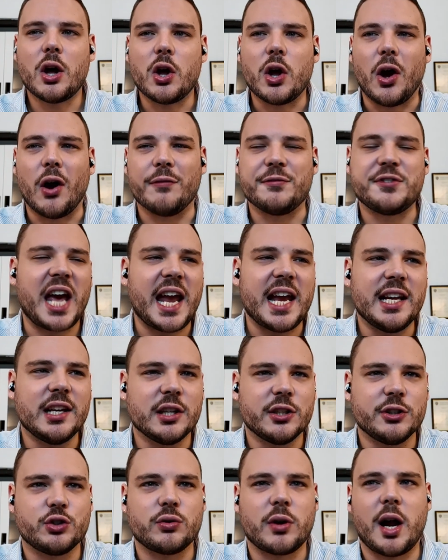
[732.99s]
of
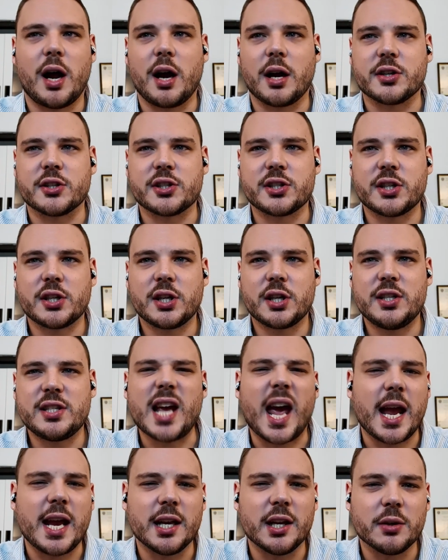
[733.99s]
tailored drugs,
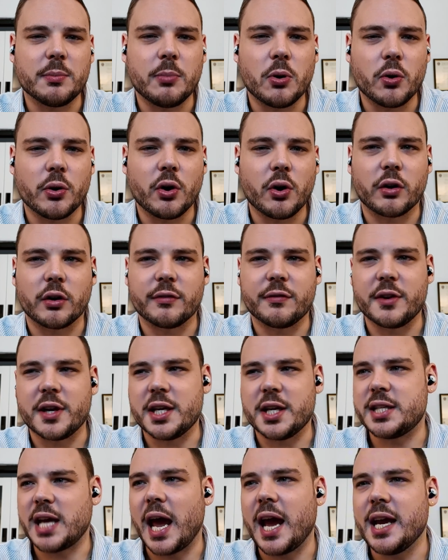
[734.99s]
tailored pornography,
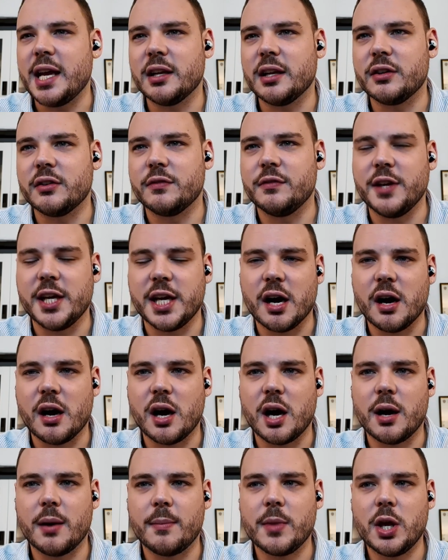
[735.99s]
tailored VR,